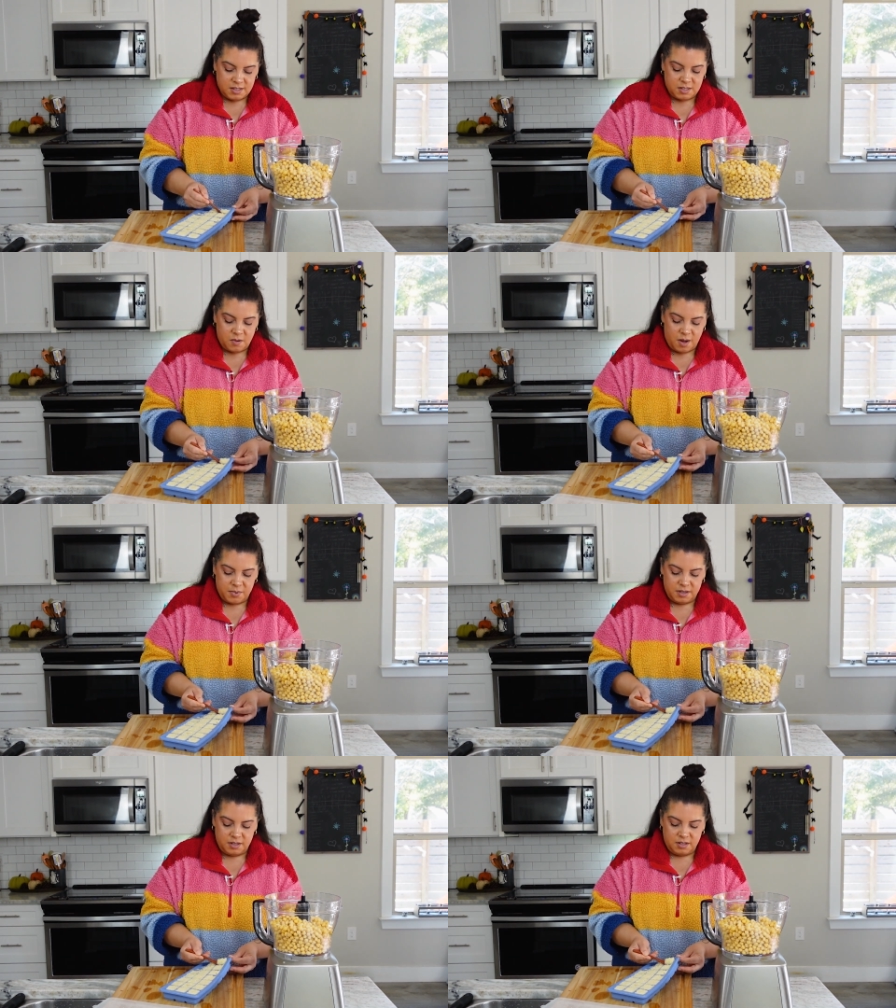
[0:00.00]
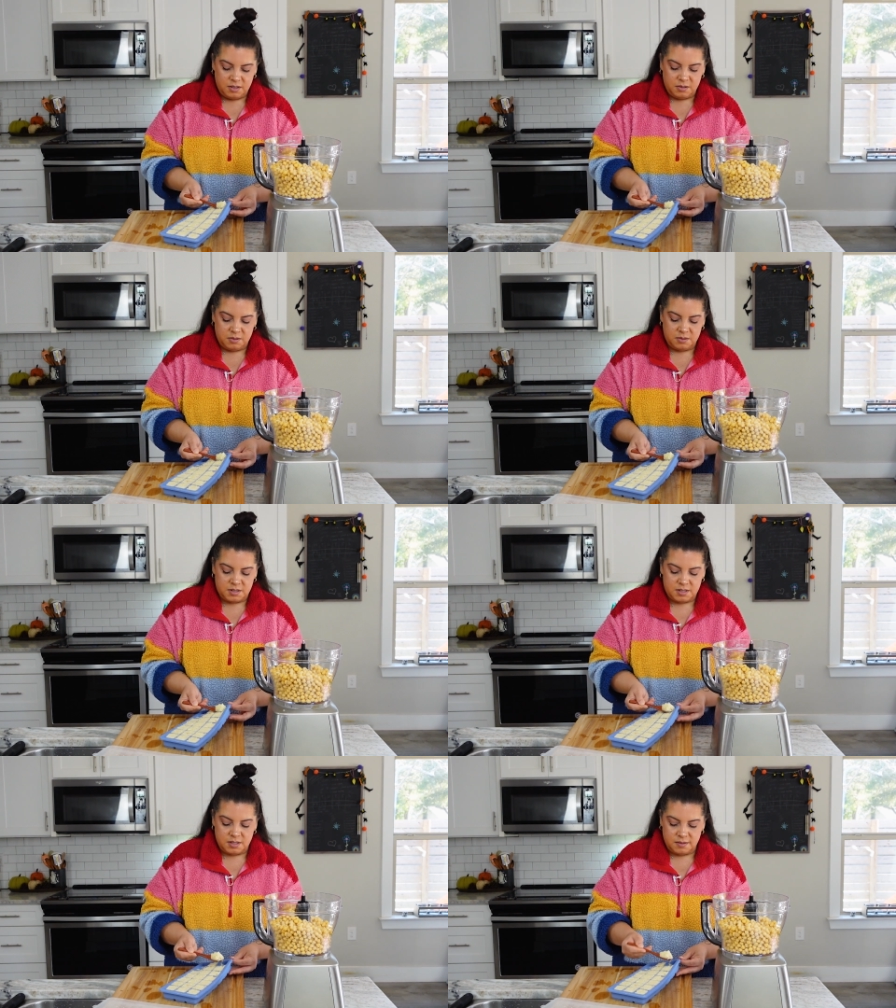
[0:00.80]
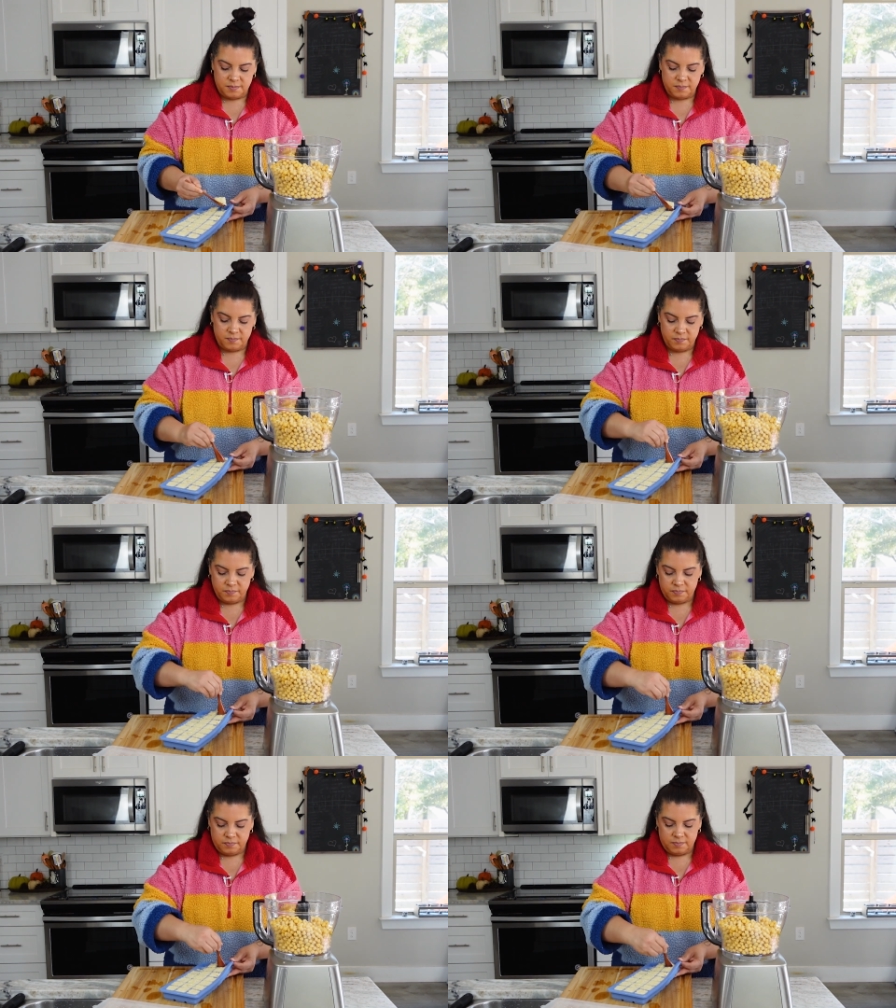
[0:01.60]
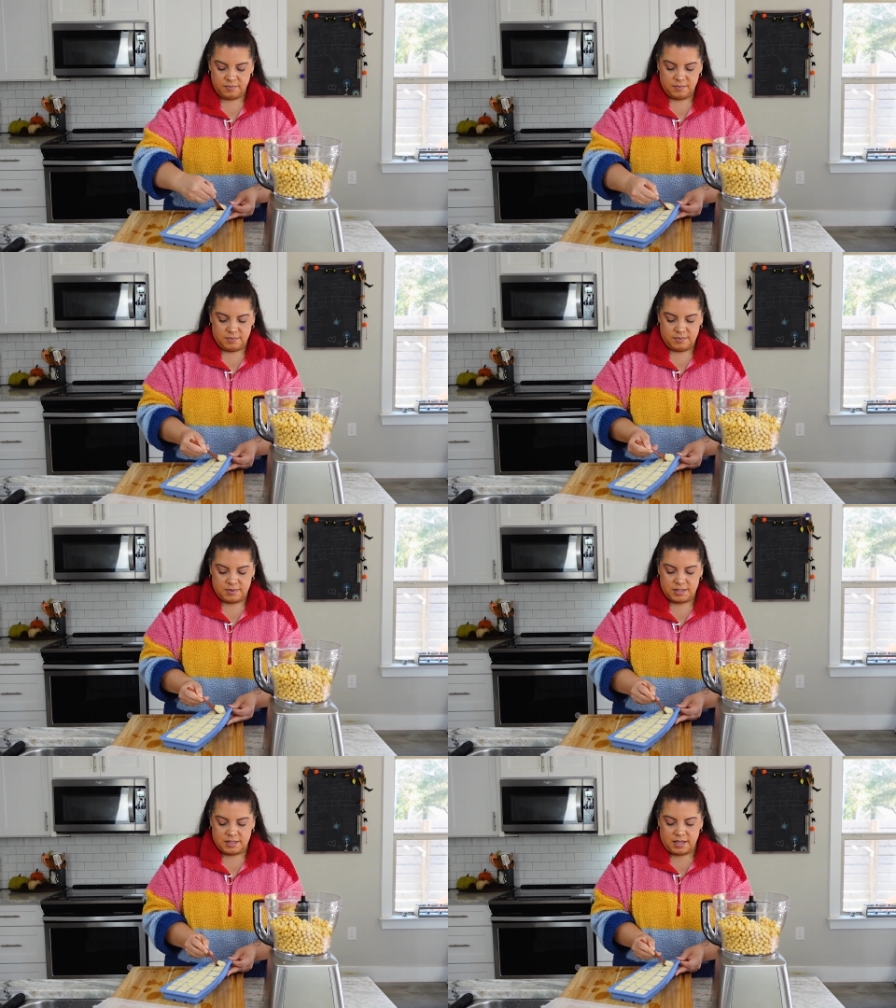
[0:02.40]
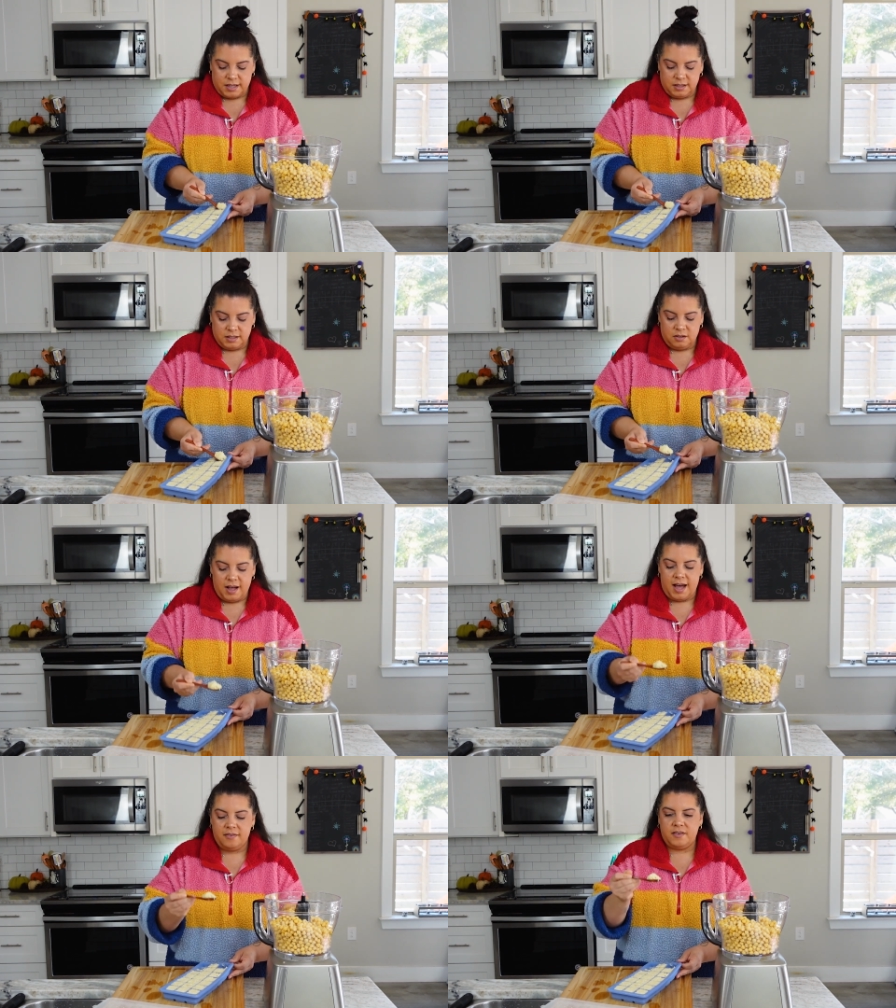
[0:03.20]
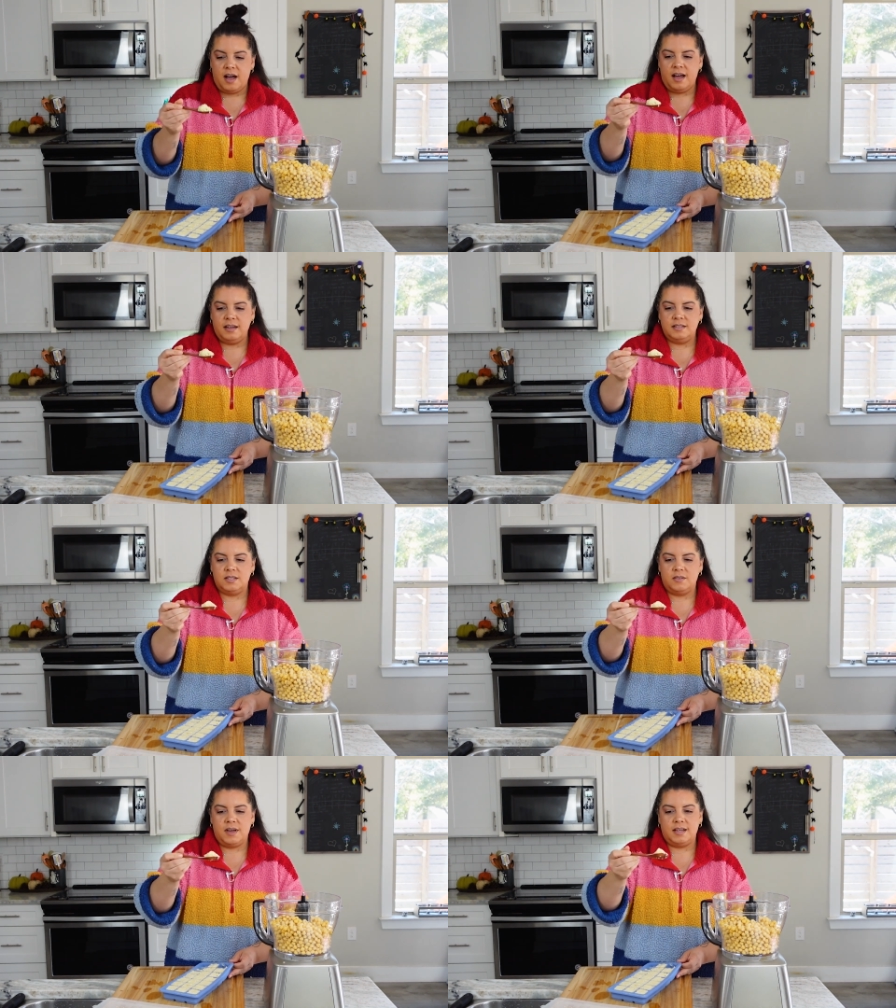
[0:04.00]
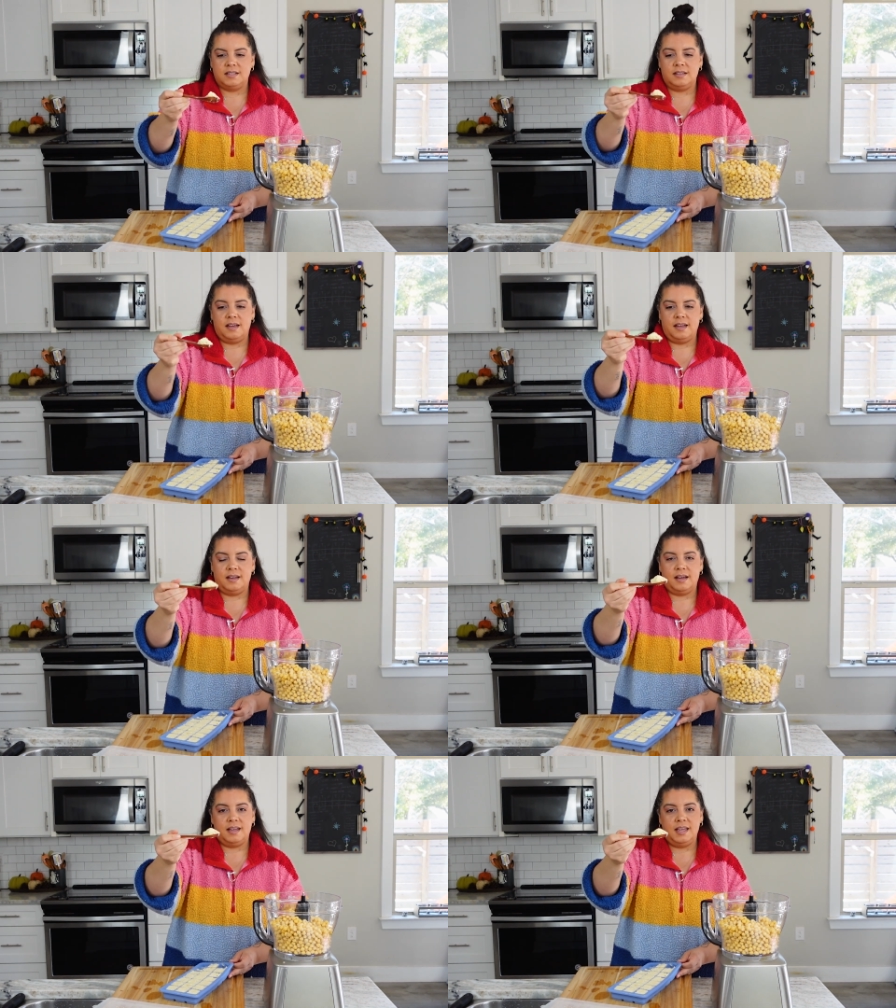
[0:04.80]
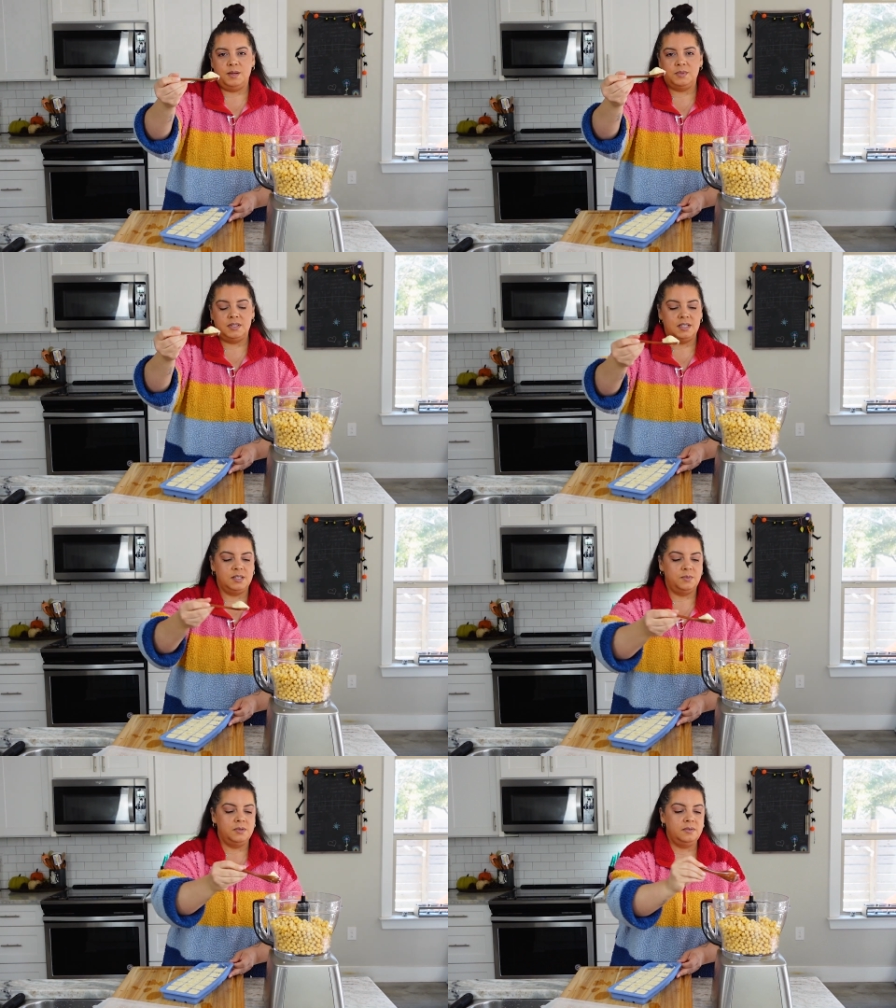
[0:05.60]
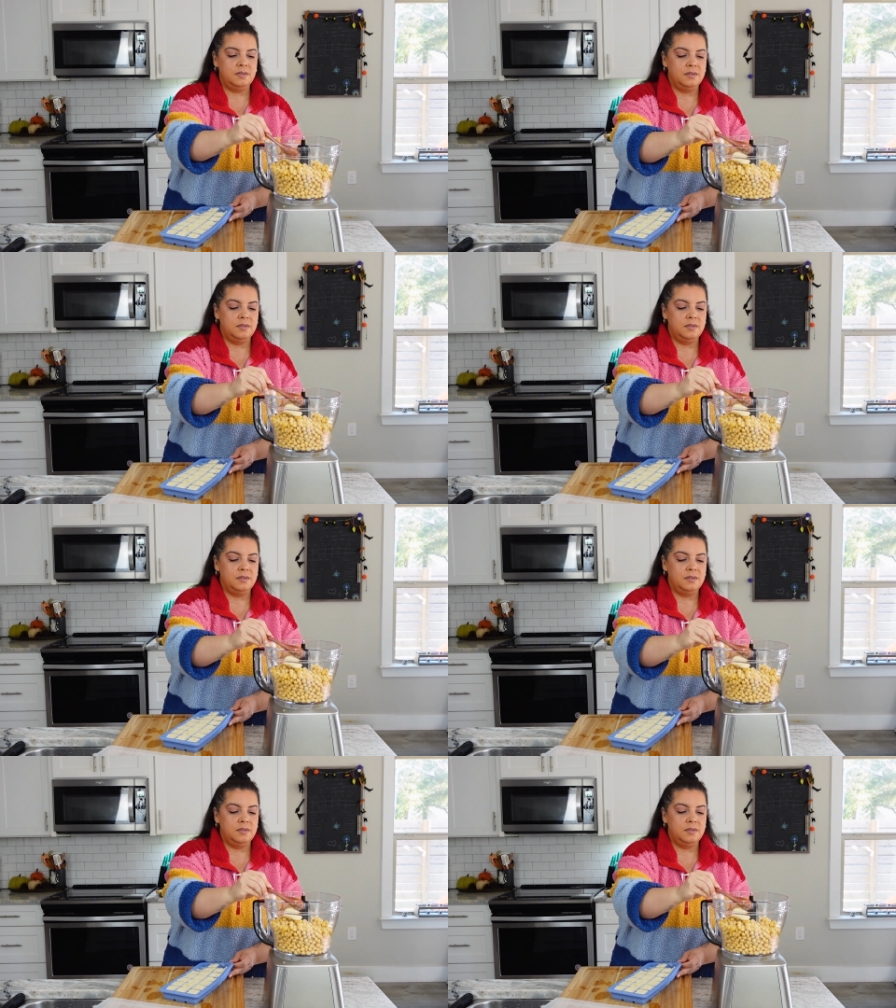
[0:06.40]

So I'm gonna use this like little half guy. So that's like a heaped teaspoon.